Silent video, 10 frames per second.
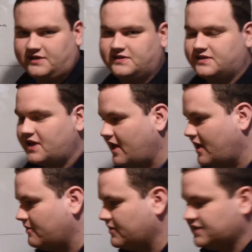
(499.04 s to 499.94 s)
is
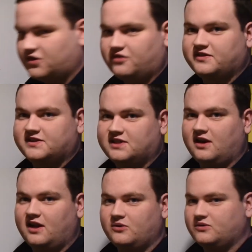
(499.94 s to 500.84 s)
a service that
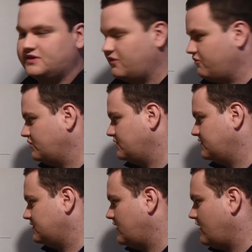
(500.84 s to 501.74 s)

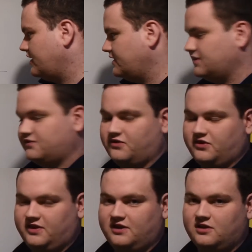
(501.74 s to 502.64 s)
runs logins
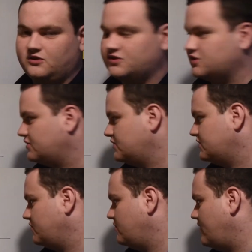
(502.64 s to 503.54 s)
for the cluster.
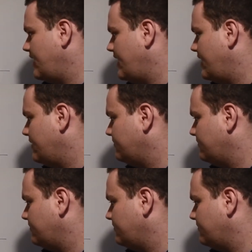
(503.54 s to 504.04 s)
So